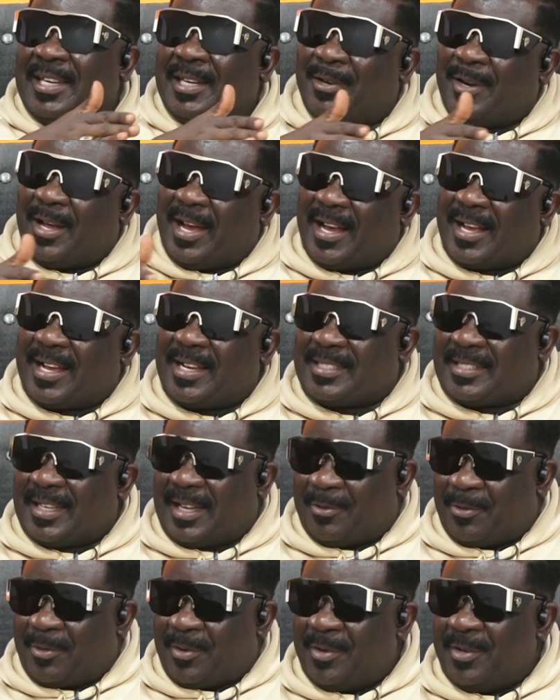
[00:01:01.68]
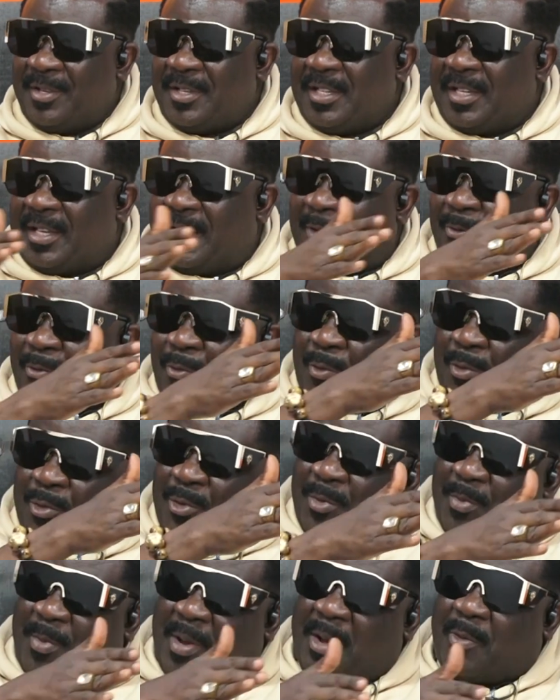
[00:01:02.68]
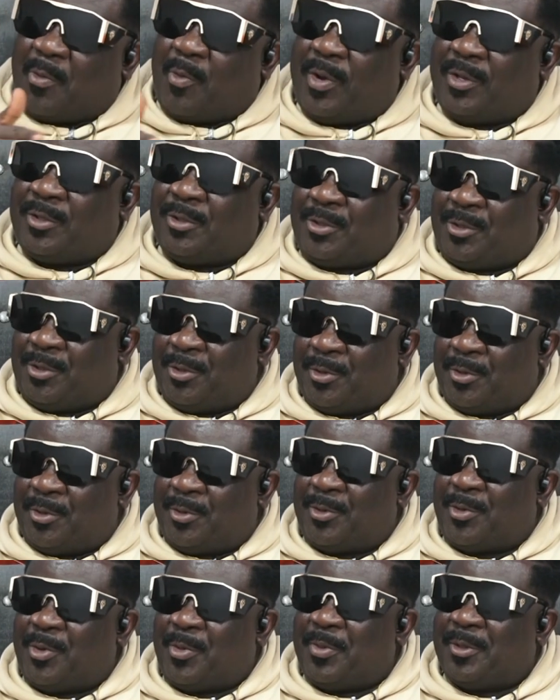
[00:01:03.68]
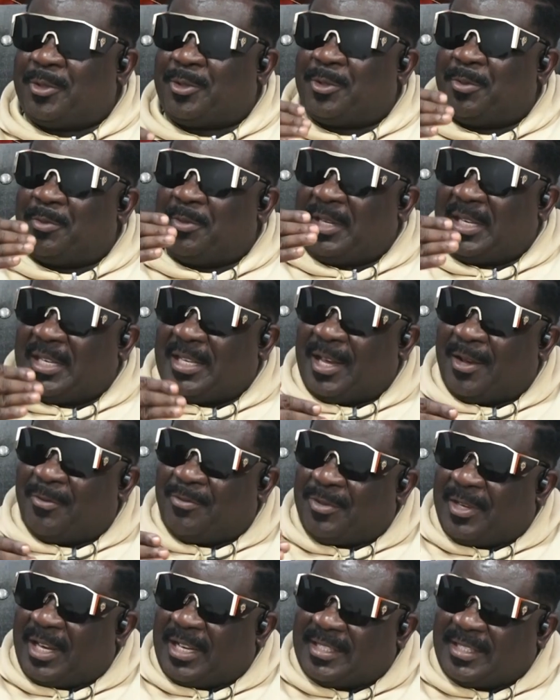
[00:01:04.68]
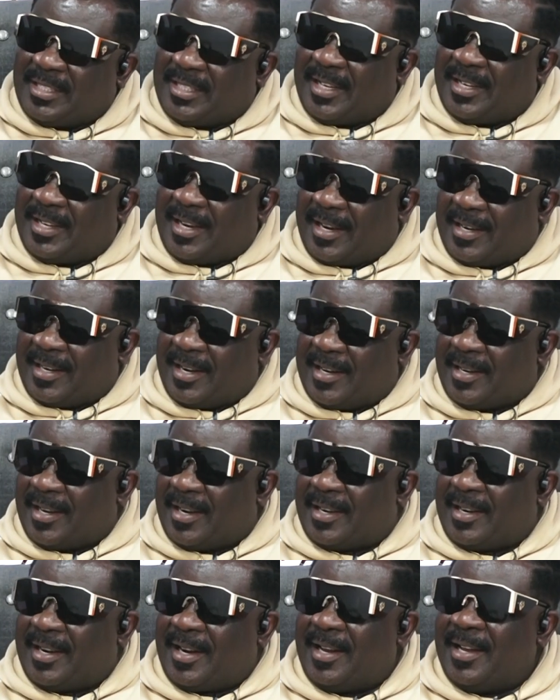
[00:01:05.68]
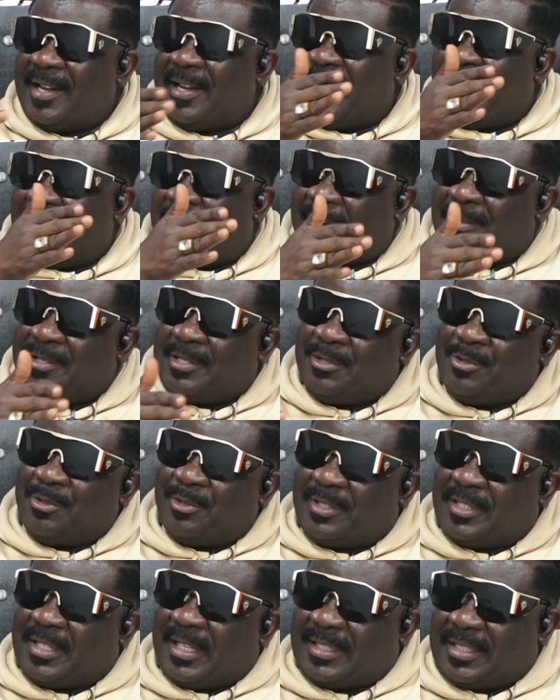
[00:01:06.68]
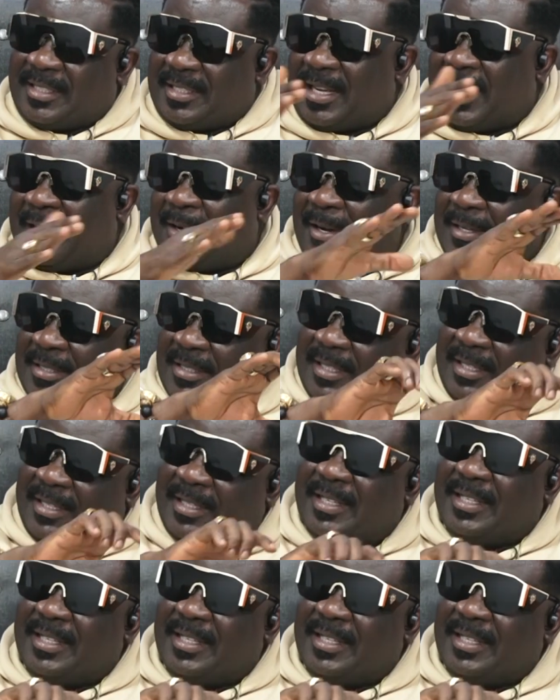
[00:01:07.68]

Nankasano. When you might coin to you, over to me the FIA Sanka Crankakra. How did you start it? How has the